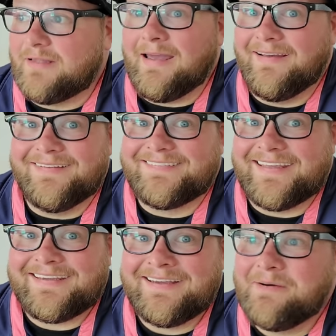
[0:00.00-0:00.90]

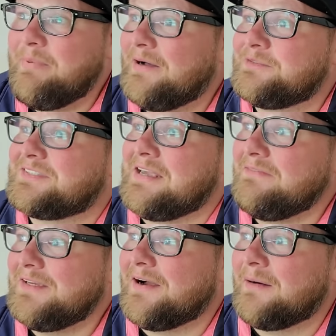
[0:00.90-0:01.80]
thinking about
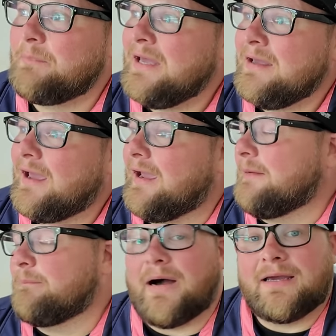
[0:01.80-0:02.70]
saving up
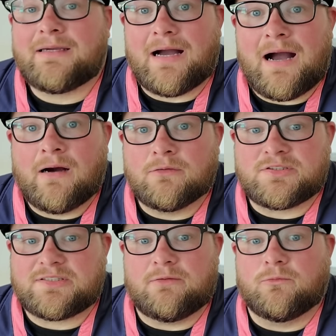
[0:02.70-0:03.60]
and buying a
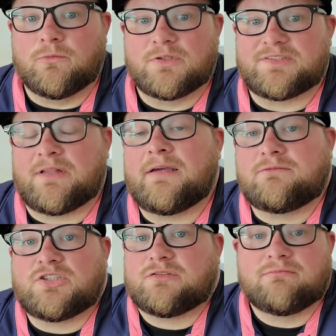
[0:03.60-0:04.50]
house was like
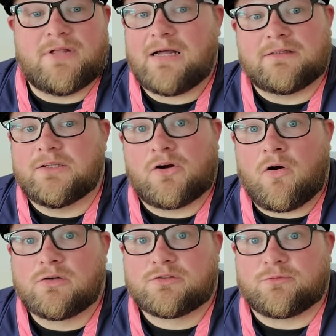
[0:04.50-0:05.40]
just not in the
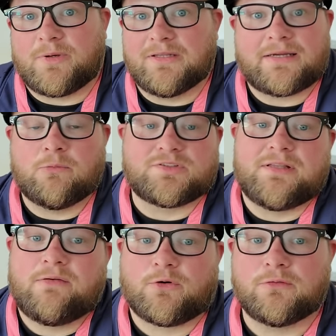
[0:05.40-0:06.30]
cards for me like it was
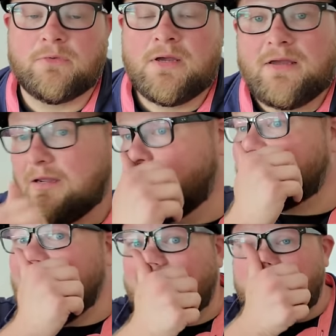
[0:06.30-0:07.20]
never it was
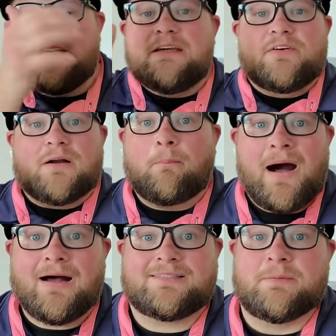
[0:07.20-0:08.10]
never even a
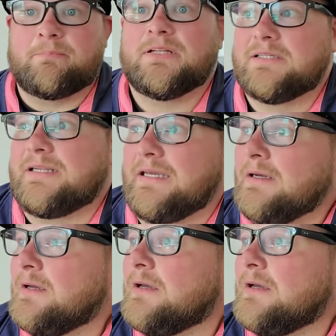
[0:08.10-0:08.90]
possibility